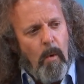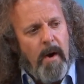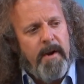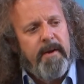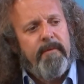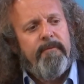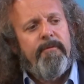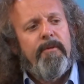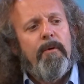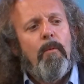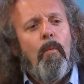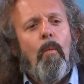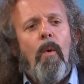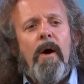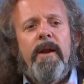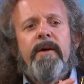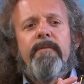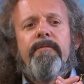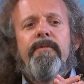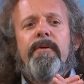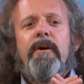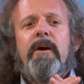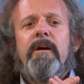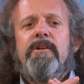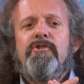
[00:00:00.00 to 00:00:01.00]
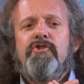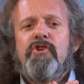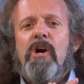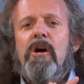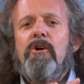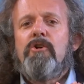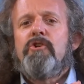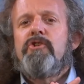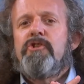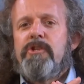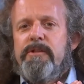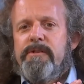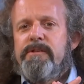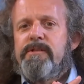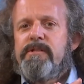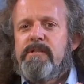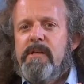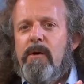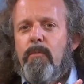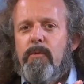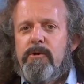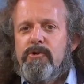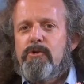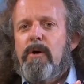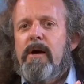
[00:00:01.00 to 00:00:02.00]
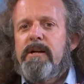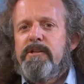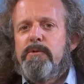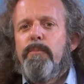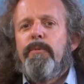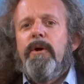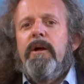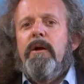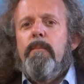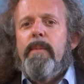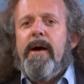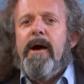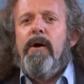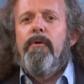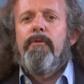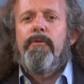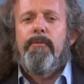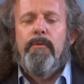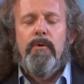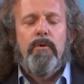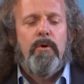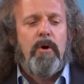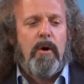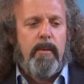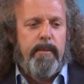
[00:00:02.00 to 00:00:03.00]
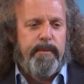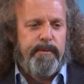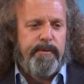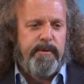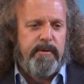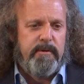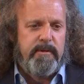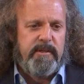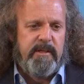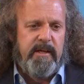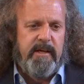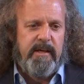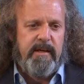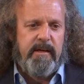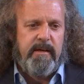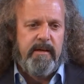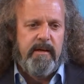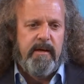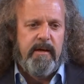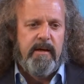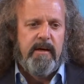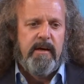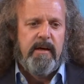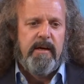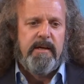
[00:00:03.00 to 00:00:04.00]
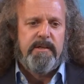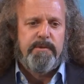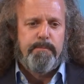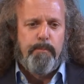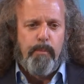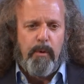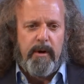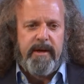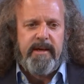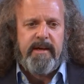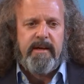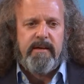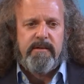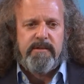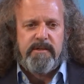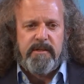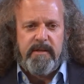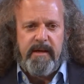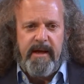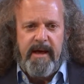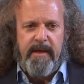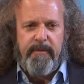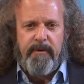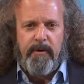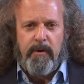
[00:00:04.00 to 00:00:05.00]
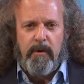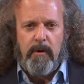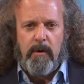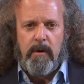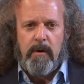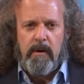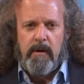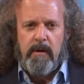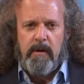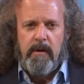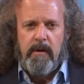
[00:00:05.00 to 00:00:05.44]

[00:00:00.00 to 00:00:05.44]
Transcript: of the conjunctions that we try to bring about through Carbon 13 is bringing together